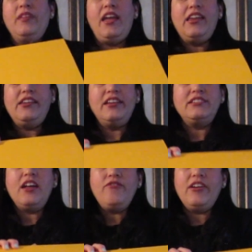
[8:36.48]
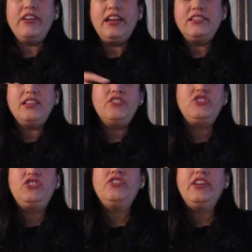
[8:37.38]
and it's not very, it's not the
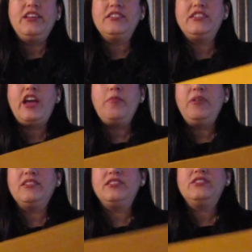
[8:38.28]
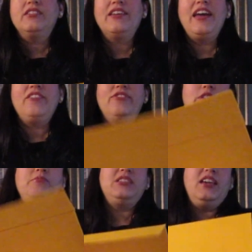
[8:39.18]
sturdiest type. It's kind of
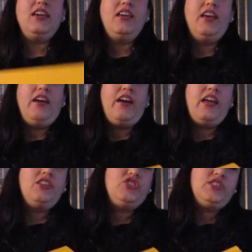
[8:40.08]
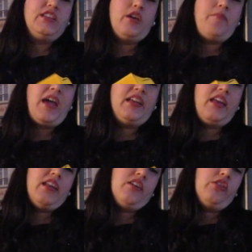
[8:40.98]
flimsy and it's just like a
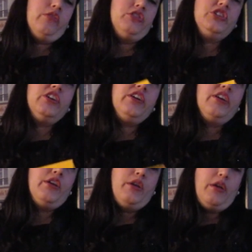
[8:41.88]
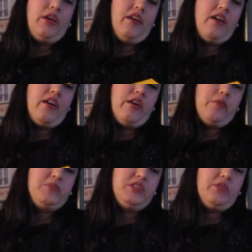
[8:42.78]
magnetic closure.
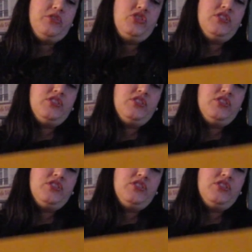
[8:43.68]
Um, so it's